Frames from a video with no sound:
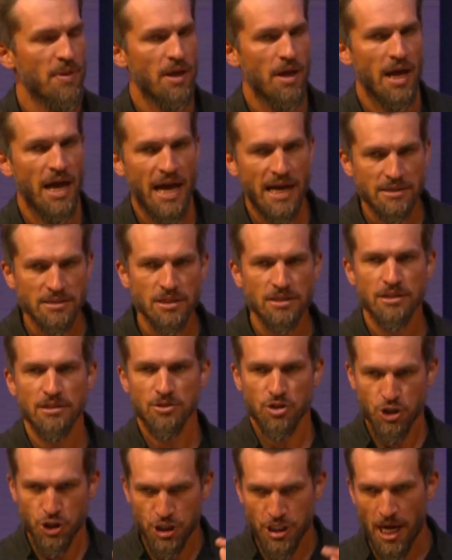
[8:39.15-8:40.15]
as a
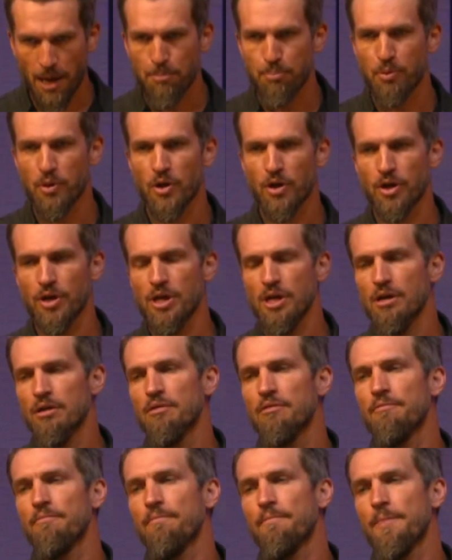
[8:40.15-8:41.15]
shepherd,
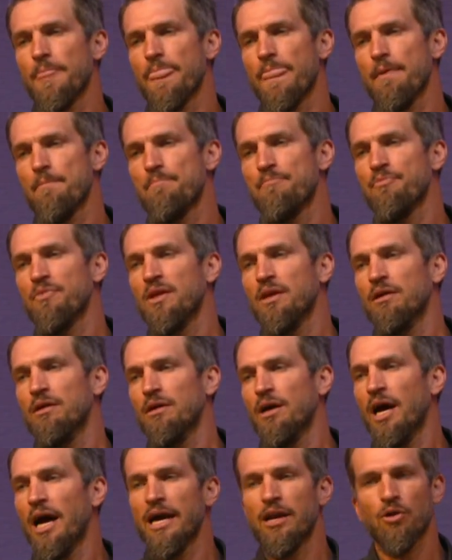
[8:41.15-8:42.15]

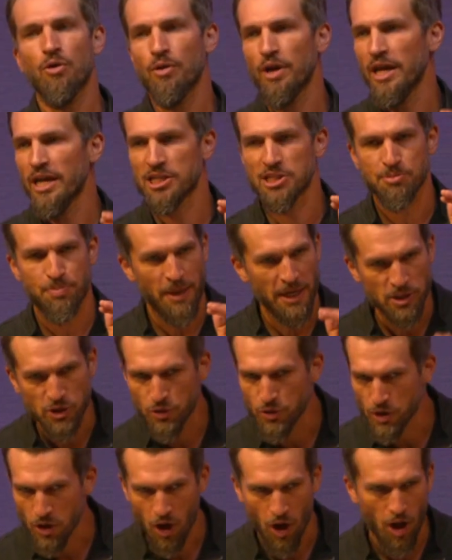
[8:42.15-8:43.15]
I don't expect
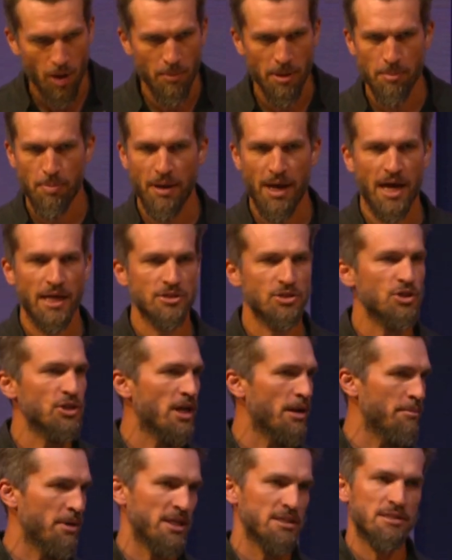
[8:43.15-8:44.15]
you to call me pastor.
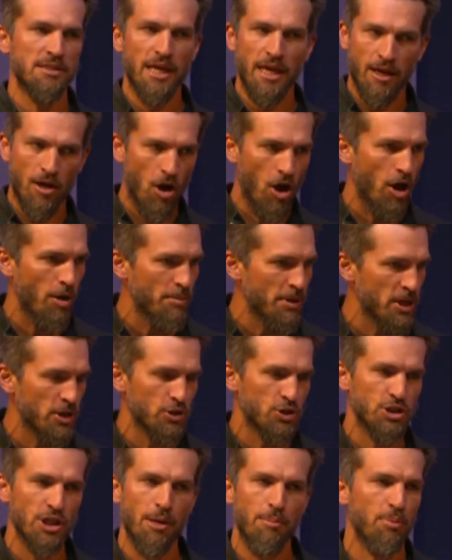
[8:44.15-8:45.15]
I'm not saying call me your
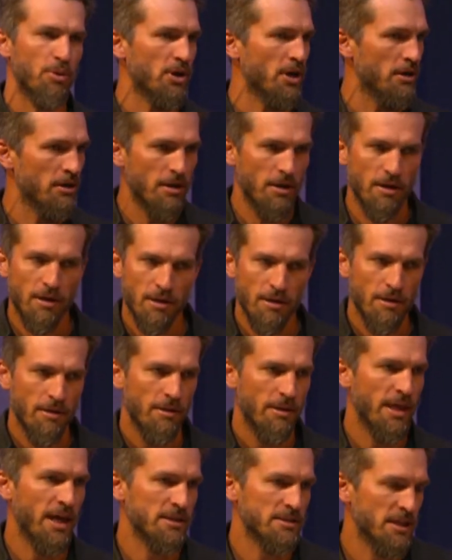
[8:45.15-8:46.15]
shepherd.
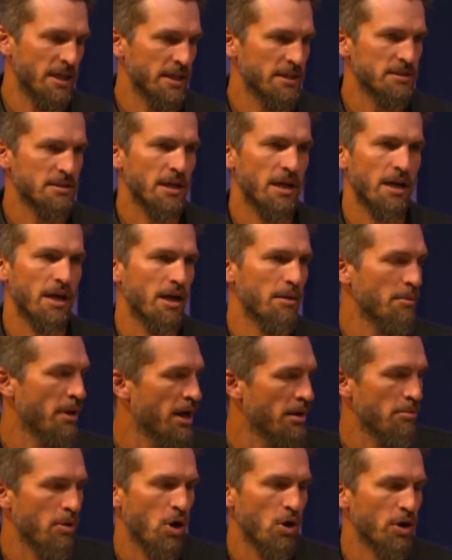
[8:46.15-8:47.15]
That takes time.
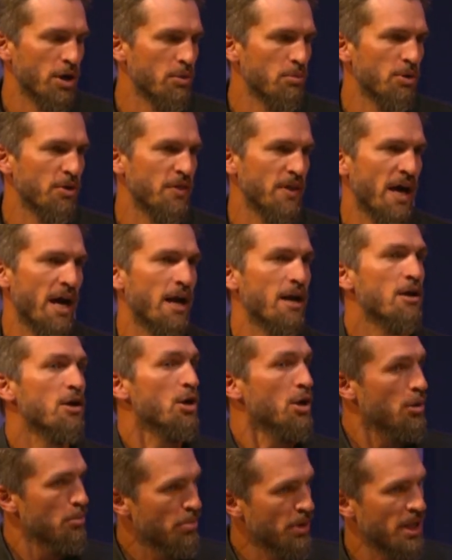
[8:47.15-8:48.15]
I'm all good with that.
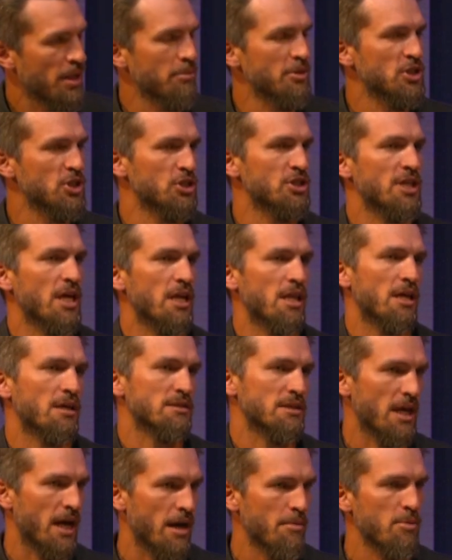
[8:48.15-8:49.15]
But let me just say
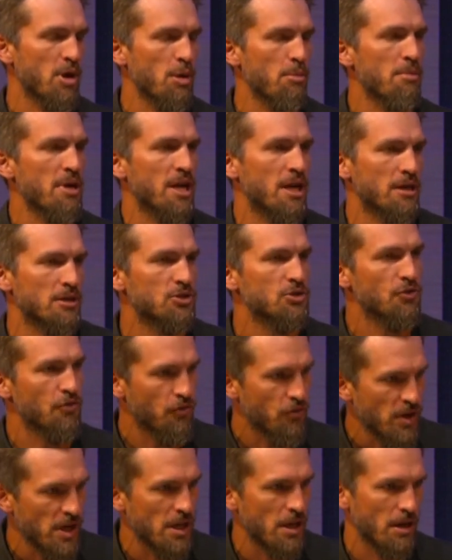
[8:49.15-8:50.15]
this. I'm committed to
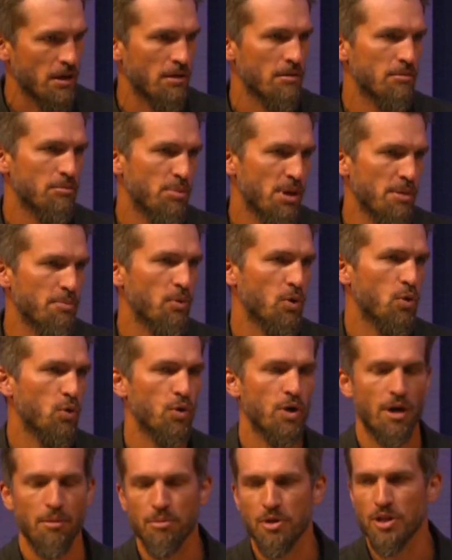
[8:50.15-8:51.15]
feeding people who
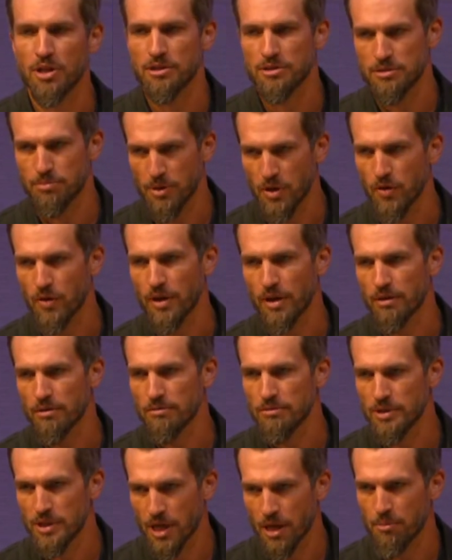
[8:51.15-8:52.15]
come to this building,
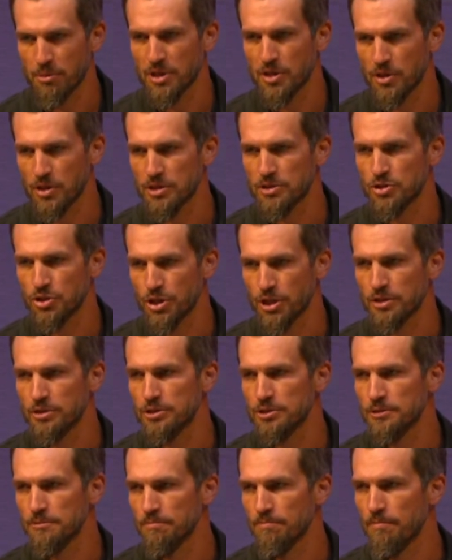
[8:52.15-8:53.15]
to coming to this
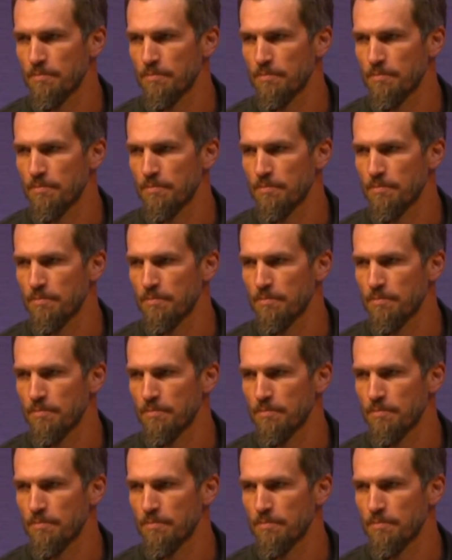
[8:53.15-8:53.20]
church.